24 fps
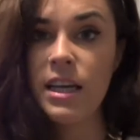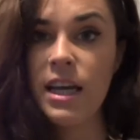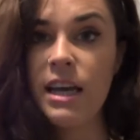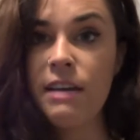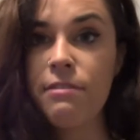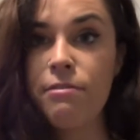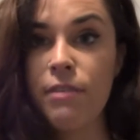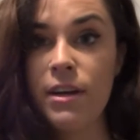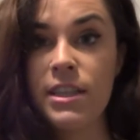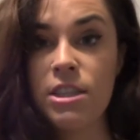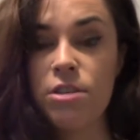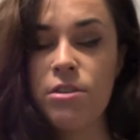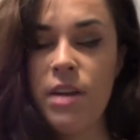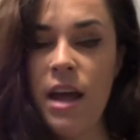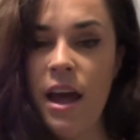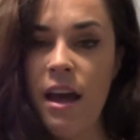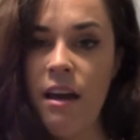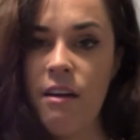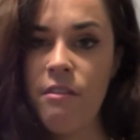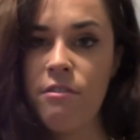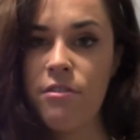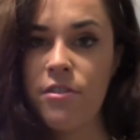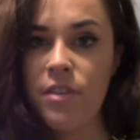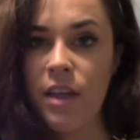If I don't
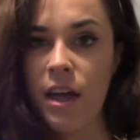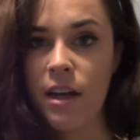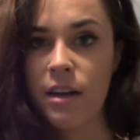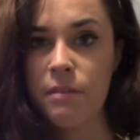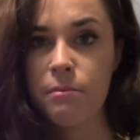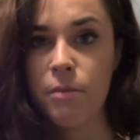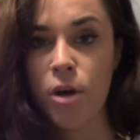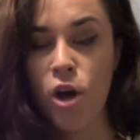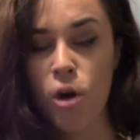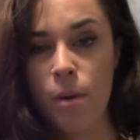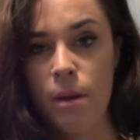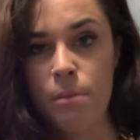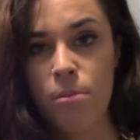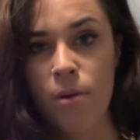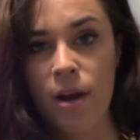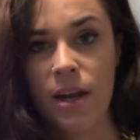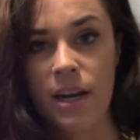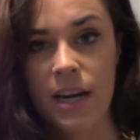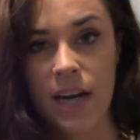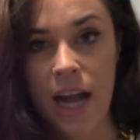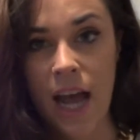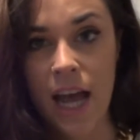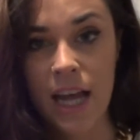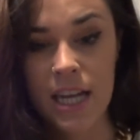have that homemade bread
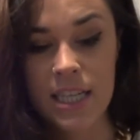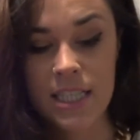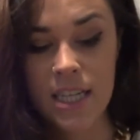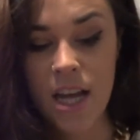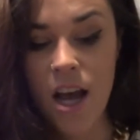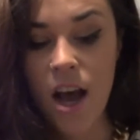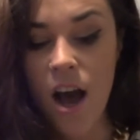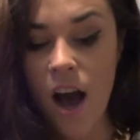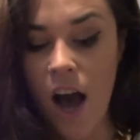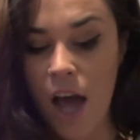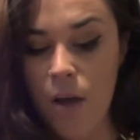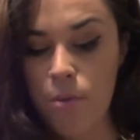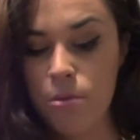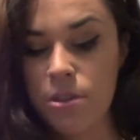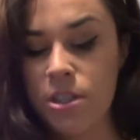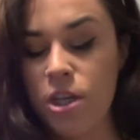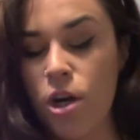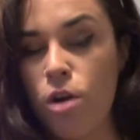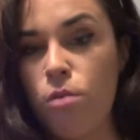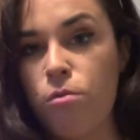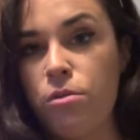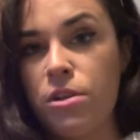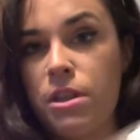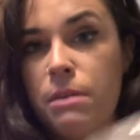at hand, I would
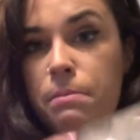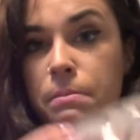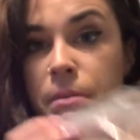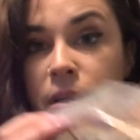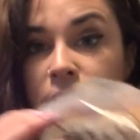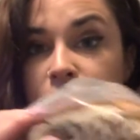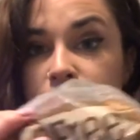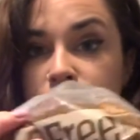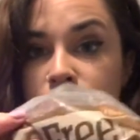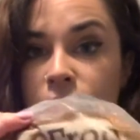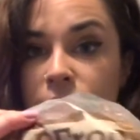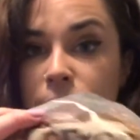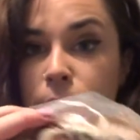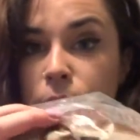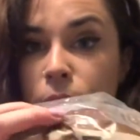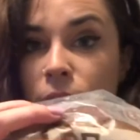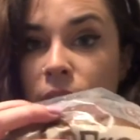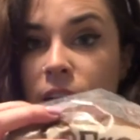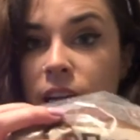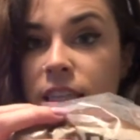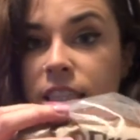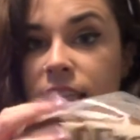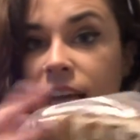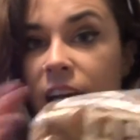go for the beef-free
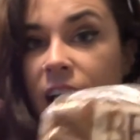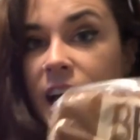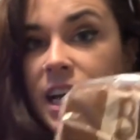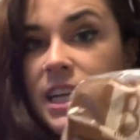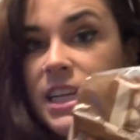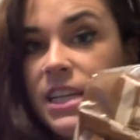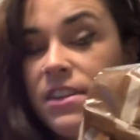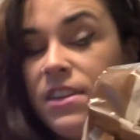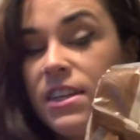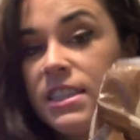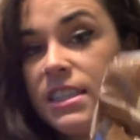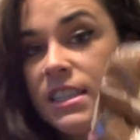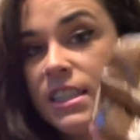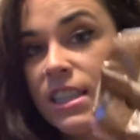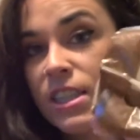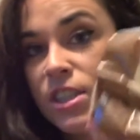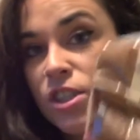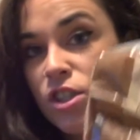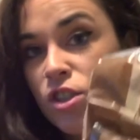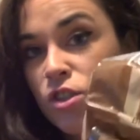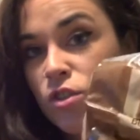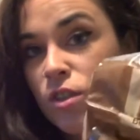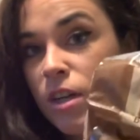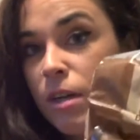bread. And this is
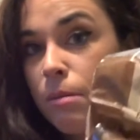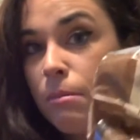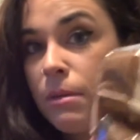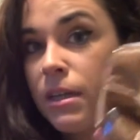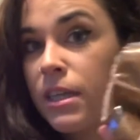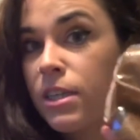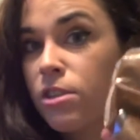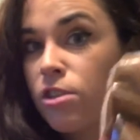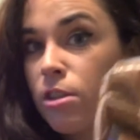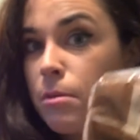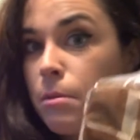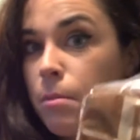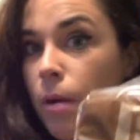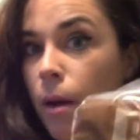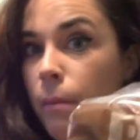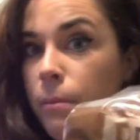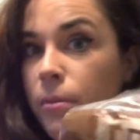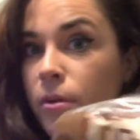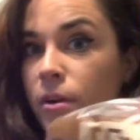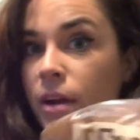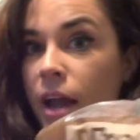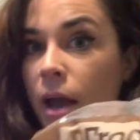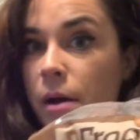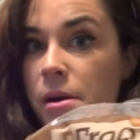extremely, extremely
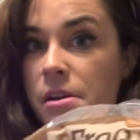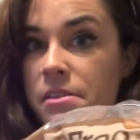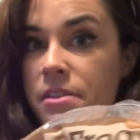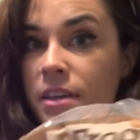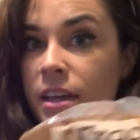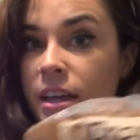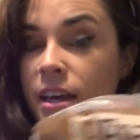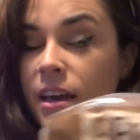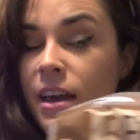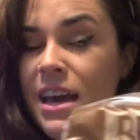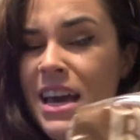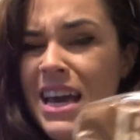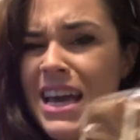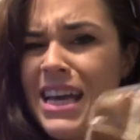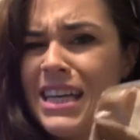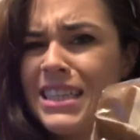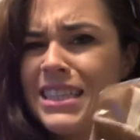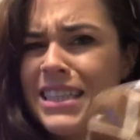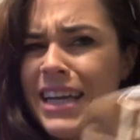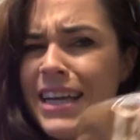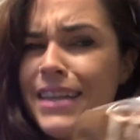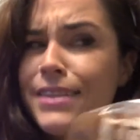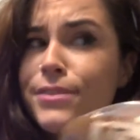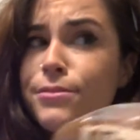popular now, I think. It
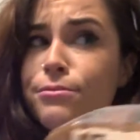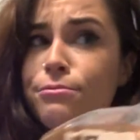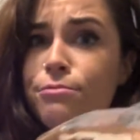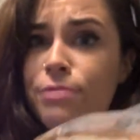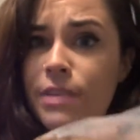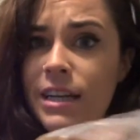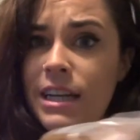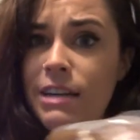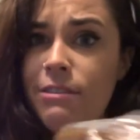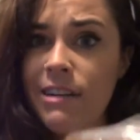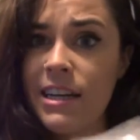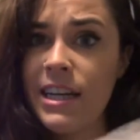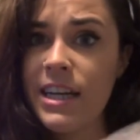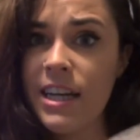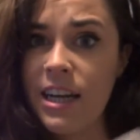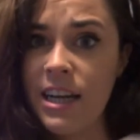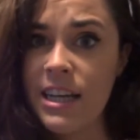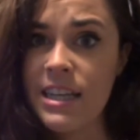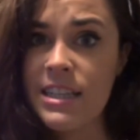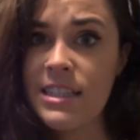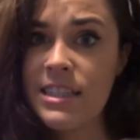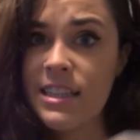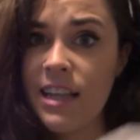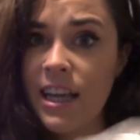tastes really, really
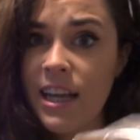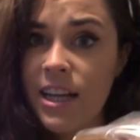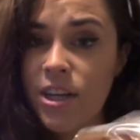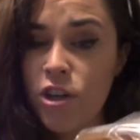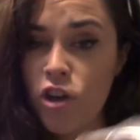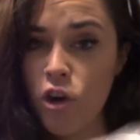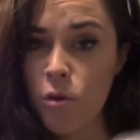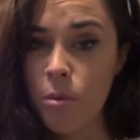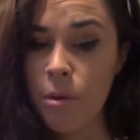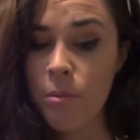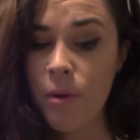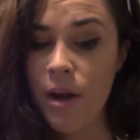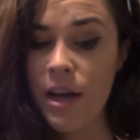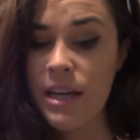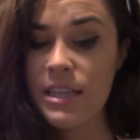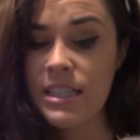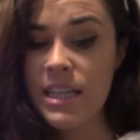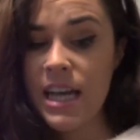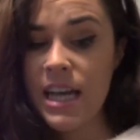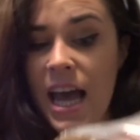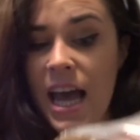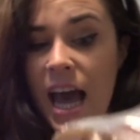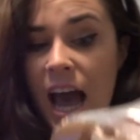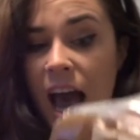nice, like normal bread.
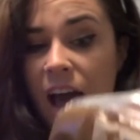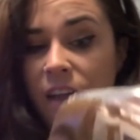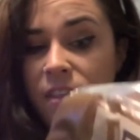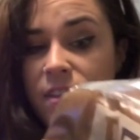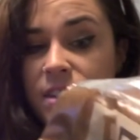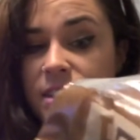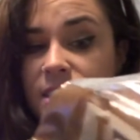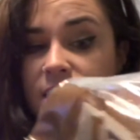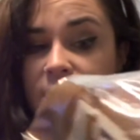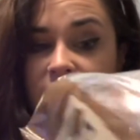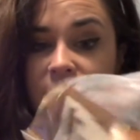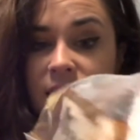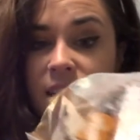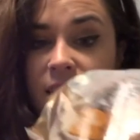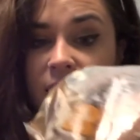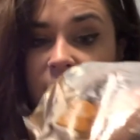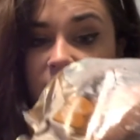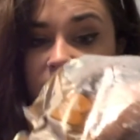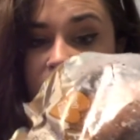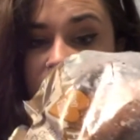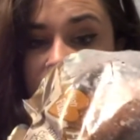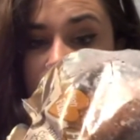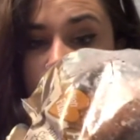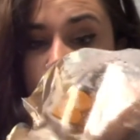And this is
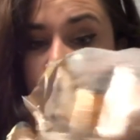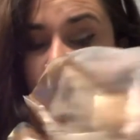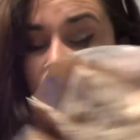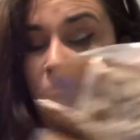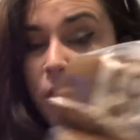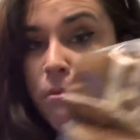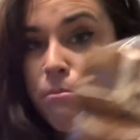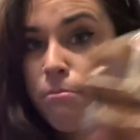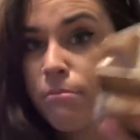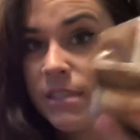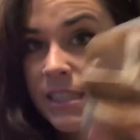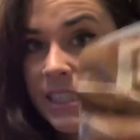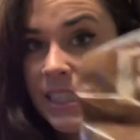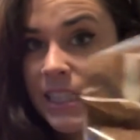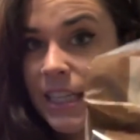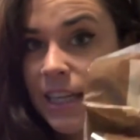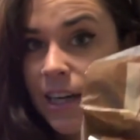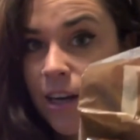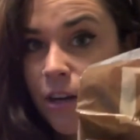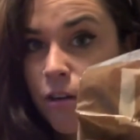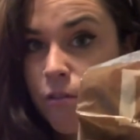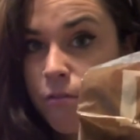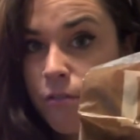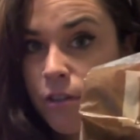the brown seeded
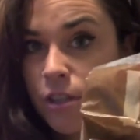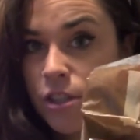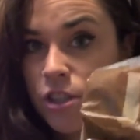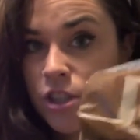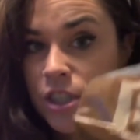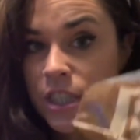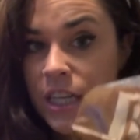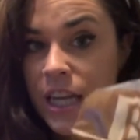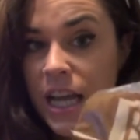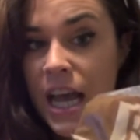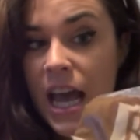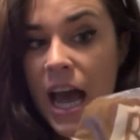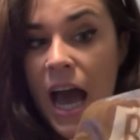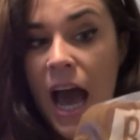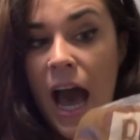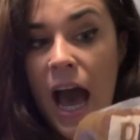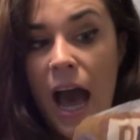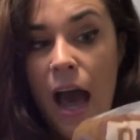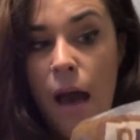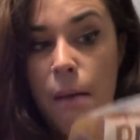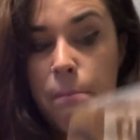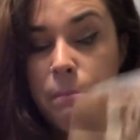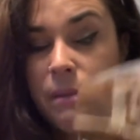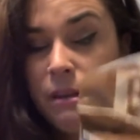loaf version.
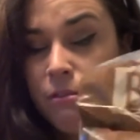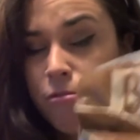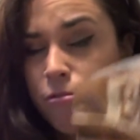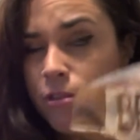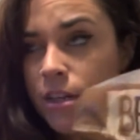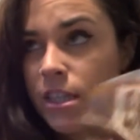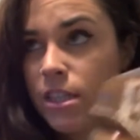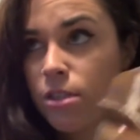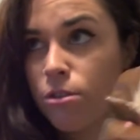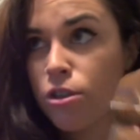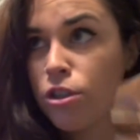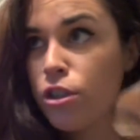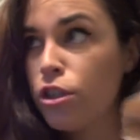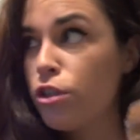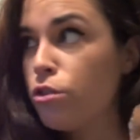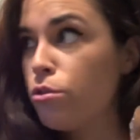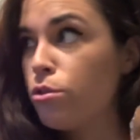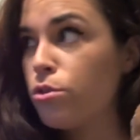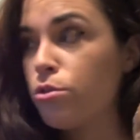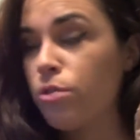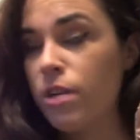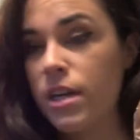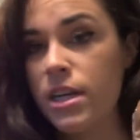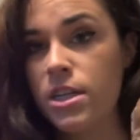Beef-free do a
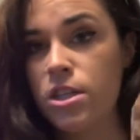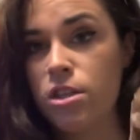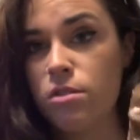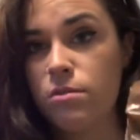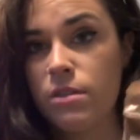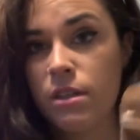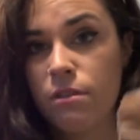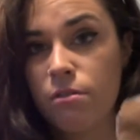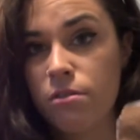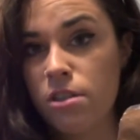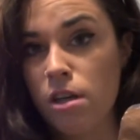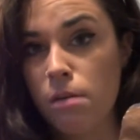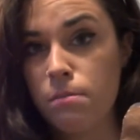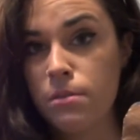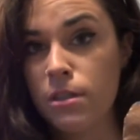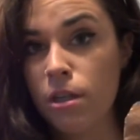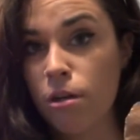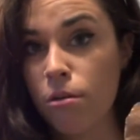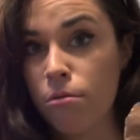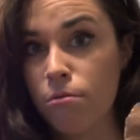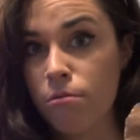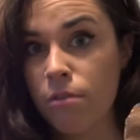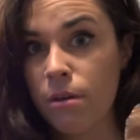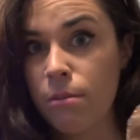huge range of different types of
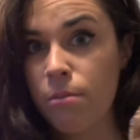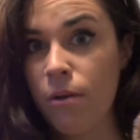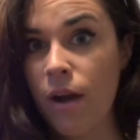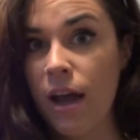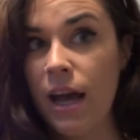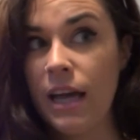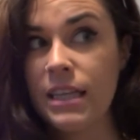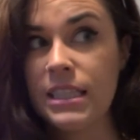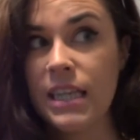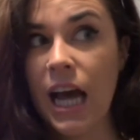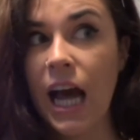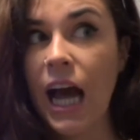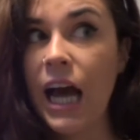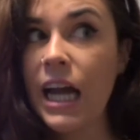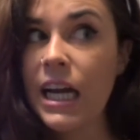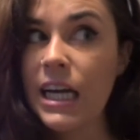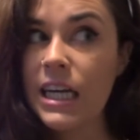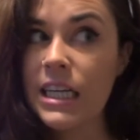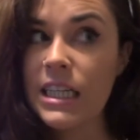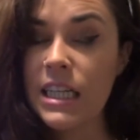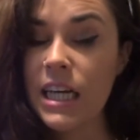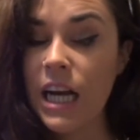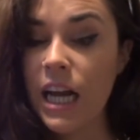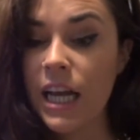gluten-free bread.
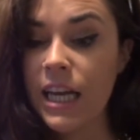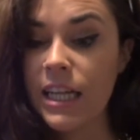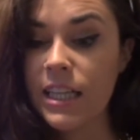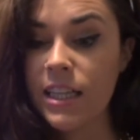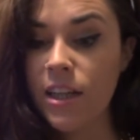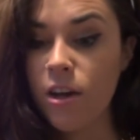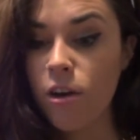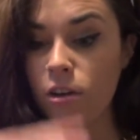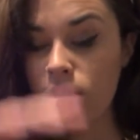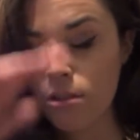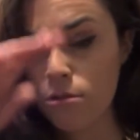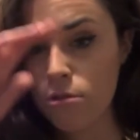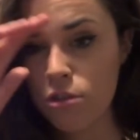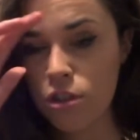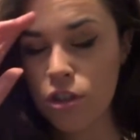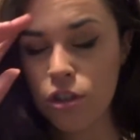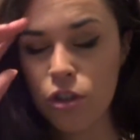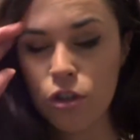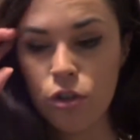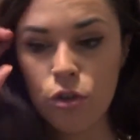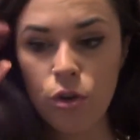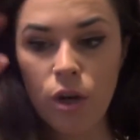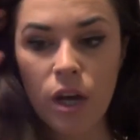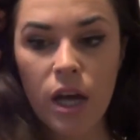And like they also
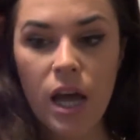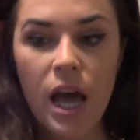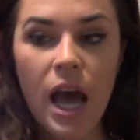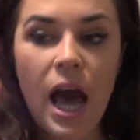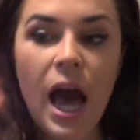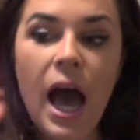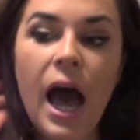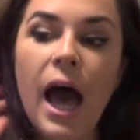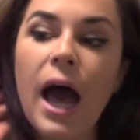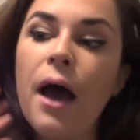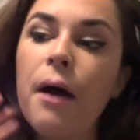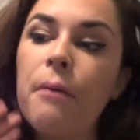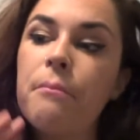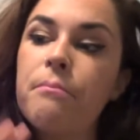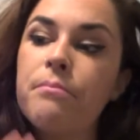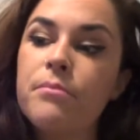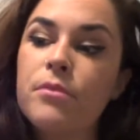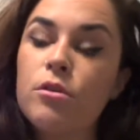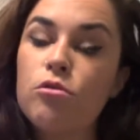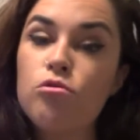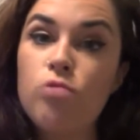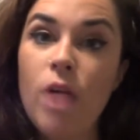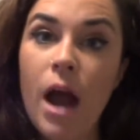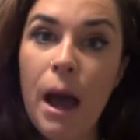do
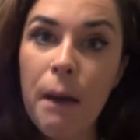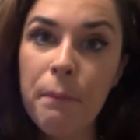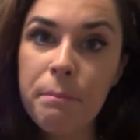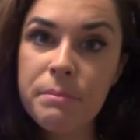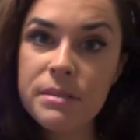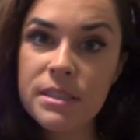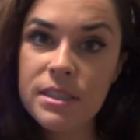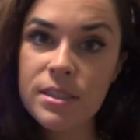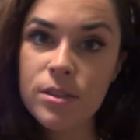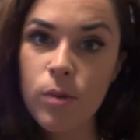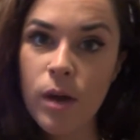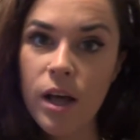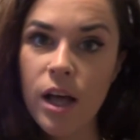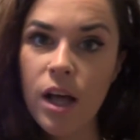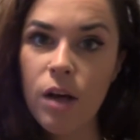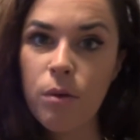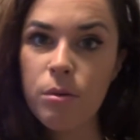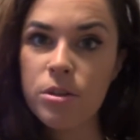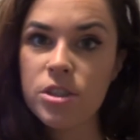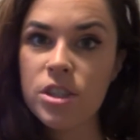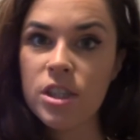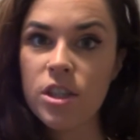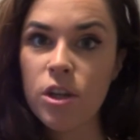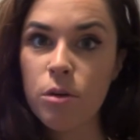wraps as well,
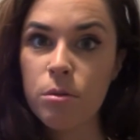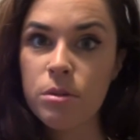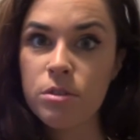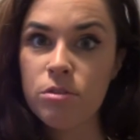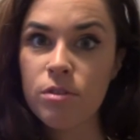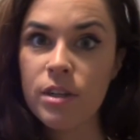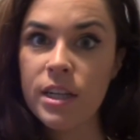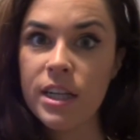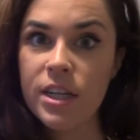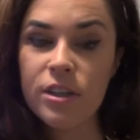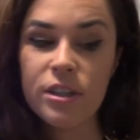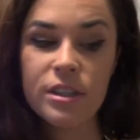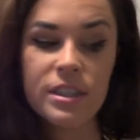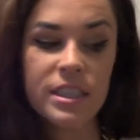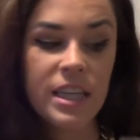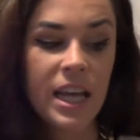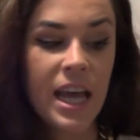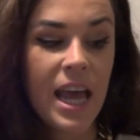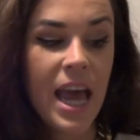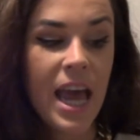which I thought was really good.